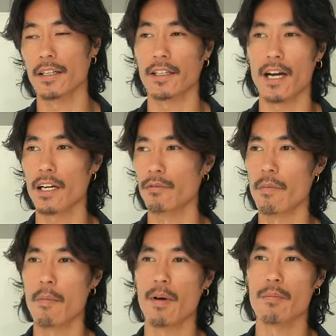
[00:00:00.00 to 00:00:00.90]
Like, I
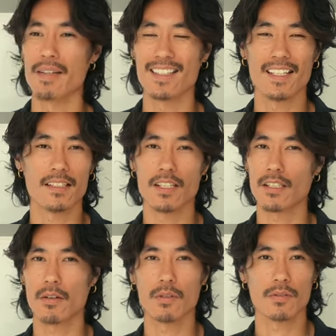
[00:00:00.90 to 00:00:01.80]
remember I meditated
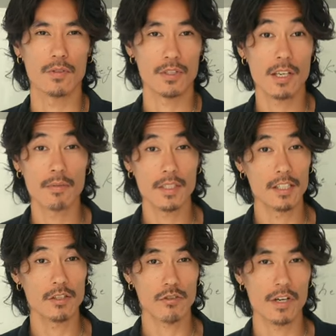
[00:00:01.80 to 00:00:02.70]
6 hours for 7
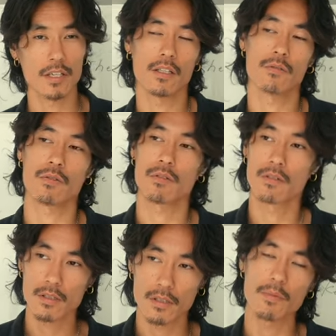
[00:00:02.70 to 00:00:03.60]
days straight. It was
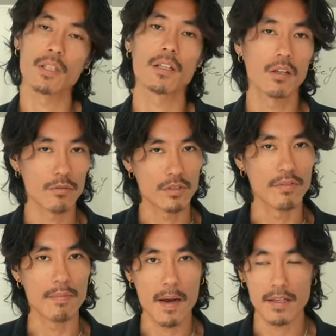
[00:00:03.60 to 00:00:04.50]
something close to
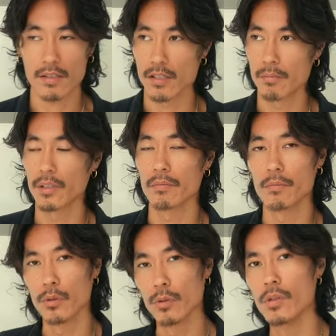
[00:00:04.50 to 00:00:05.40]
Vipassana, but
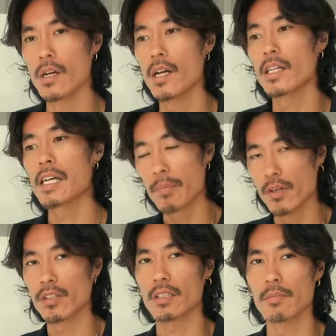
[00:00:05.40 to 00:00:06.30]
more
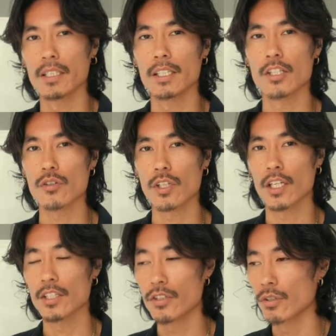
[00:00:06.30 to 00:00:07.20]
hypnotic meditation that
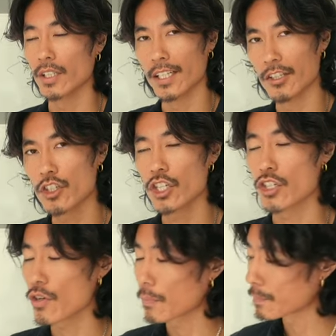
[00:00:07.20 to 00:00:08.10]
I do and that I
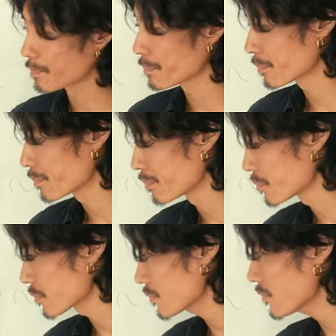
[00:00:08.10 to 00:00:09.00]
teach.
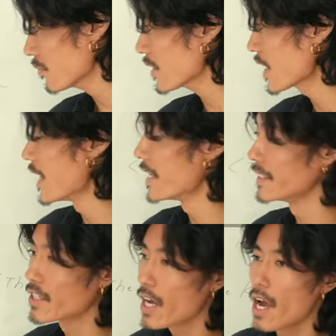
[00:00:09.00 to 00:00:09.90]

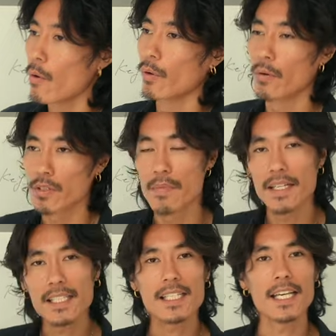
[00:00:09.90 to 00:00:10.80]
And when I was
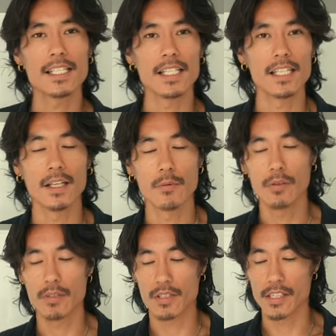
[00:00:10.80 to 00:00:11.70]
meditating and when
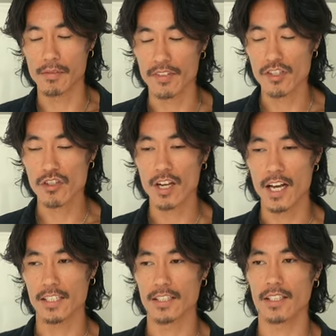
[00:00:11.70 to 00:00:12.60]
I was like
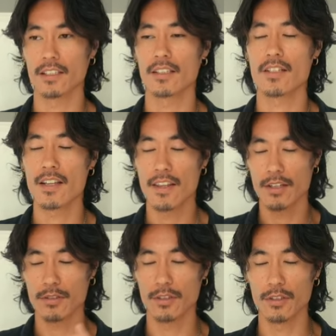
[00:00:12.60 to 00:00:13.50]
visualizing
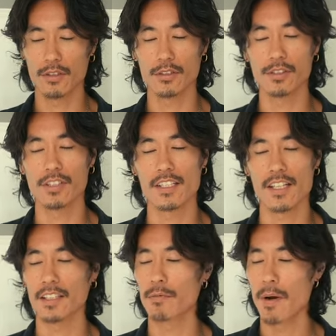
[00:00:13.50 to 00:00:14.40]
$10,000, and
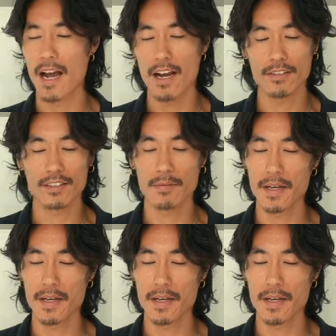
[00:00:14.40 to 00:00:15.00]
like, wow, it's